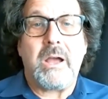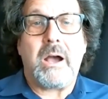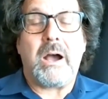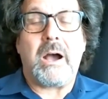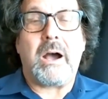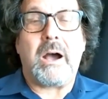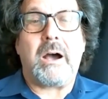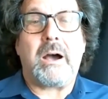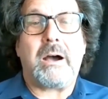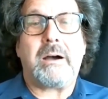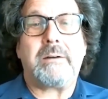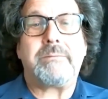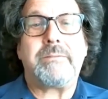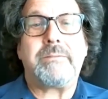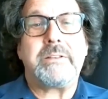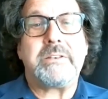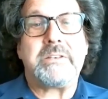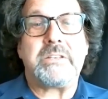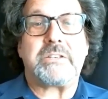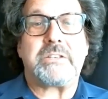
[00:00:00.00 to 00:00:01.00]
of
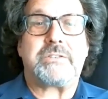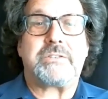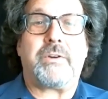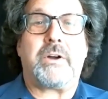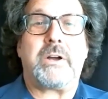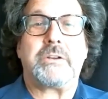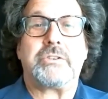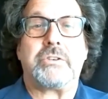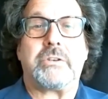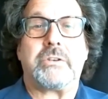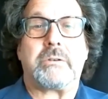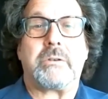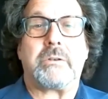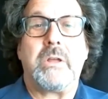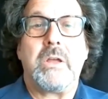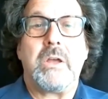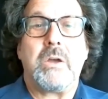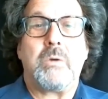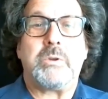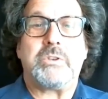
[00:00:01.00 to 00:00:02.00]
dysfunction
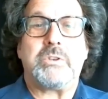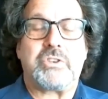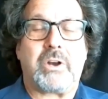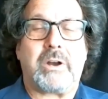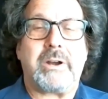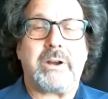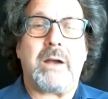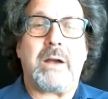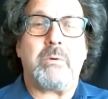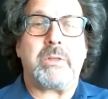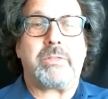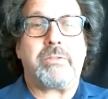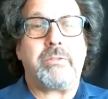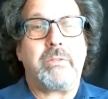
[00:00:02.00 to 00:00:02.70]
we start out with